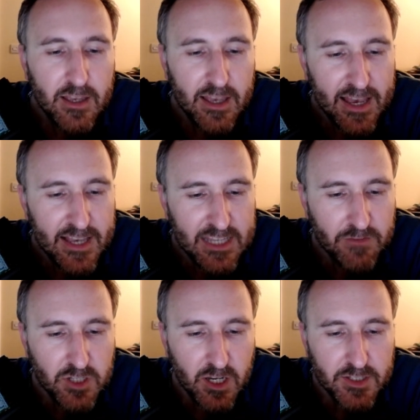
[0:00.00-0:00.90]
as
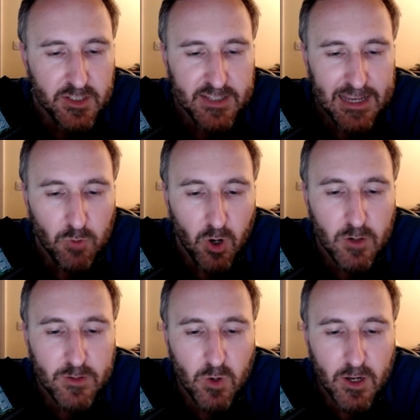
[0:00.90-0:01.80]
advertised, this game will only
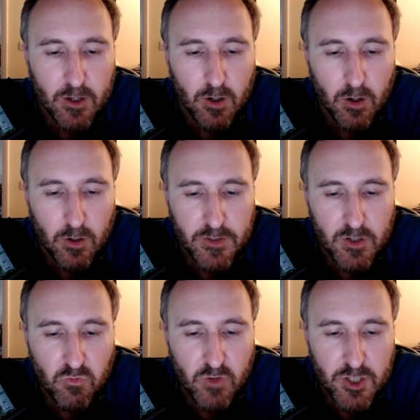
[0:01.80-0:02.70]
work on the
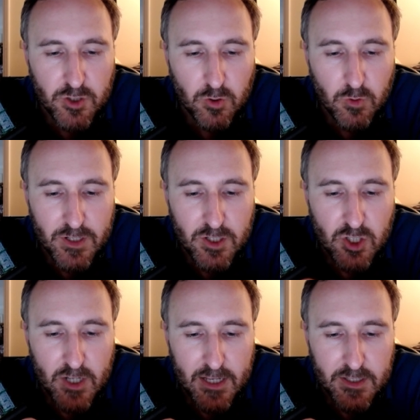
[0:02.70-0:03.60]
original
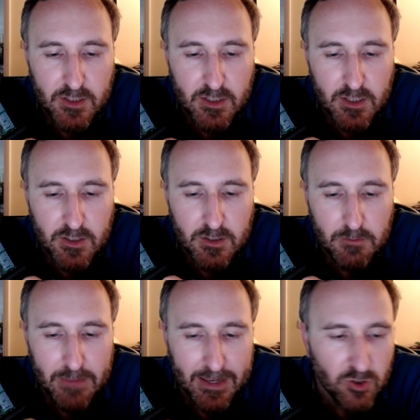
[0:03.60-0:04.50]
Genesis,
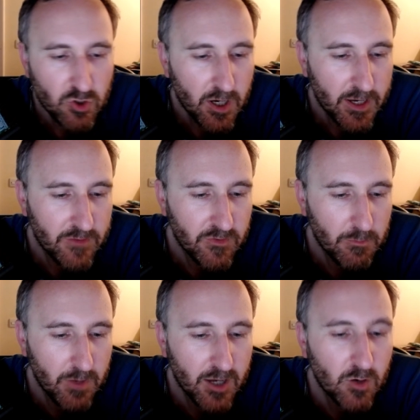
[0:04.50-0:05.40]
Mega Drive,
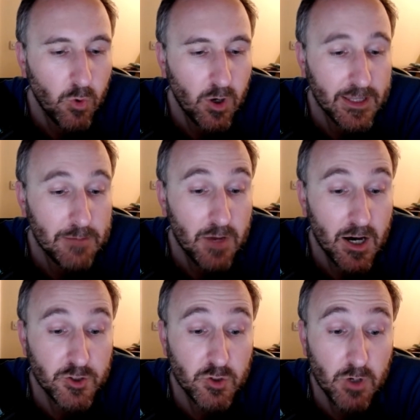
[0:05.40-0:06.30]
Mark 1 and Mark
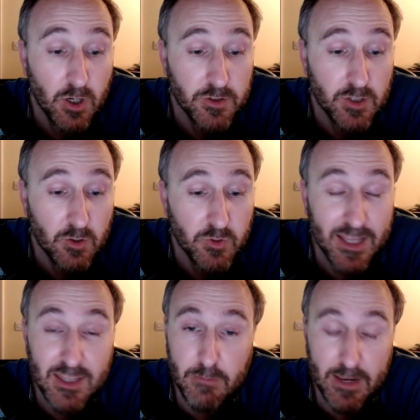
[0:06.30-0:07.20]
2 consoles and the
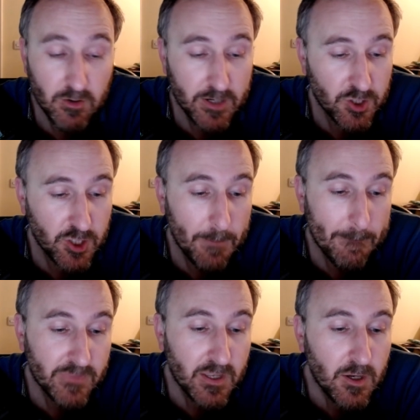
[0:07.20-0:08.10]
Mega SG.
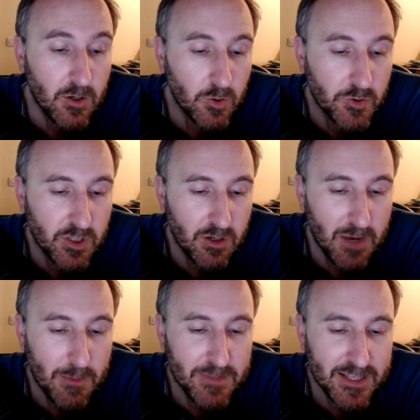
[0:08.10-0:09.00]
Also, it might
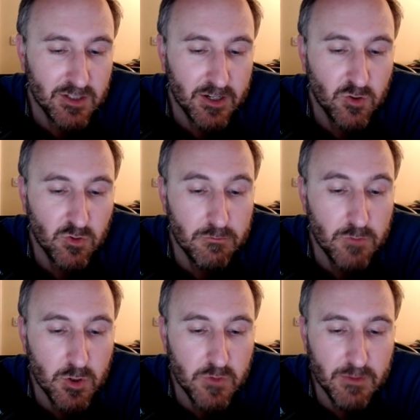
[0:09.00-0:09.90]
be necessary to
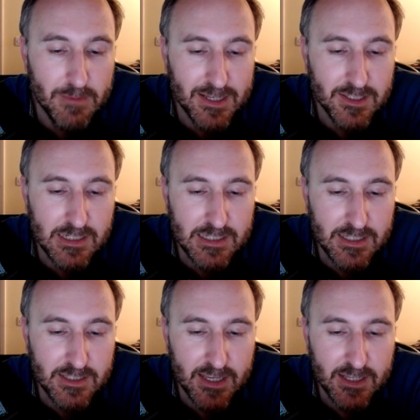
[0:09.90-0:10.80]
remove the Mega CD,
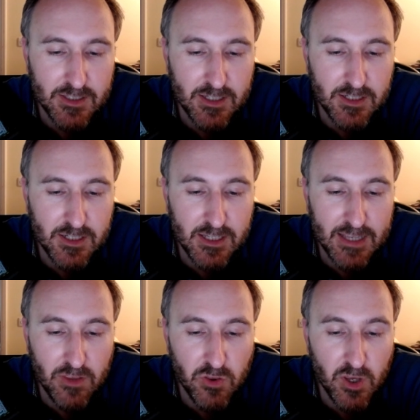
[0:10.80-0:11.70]
Sega CD and
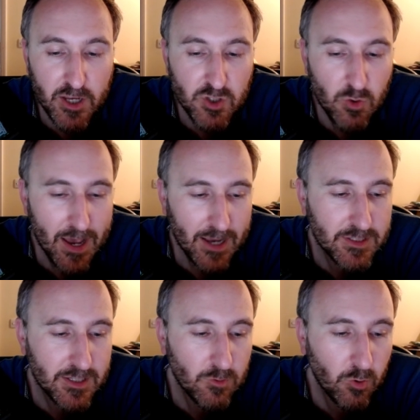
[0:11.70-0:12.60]
32X
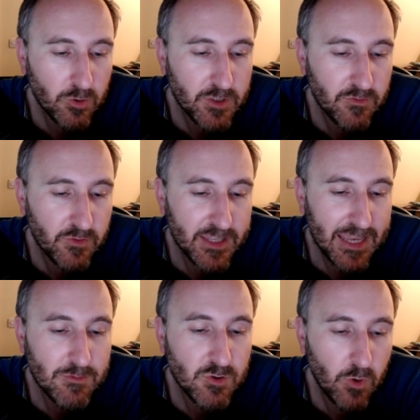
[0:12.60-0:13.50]
in order for the game
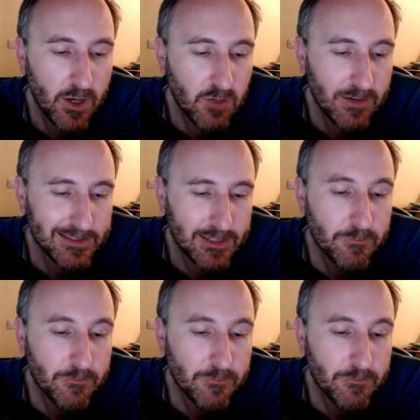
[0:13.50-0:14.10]
to work correctly.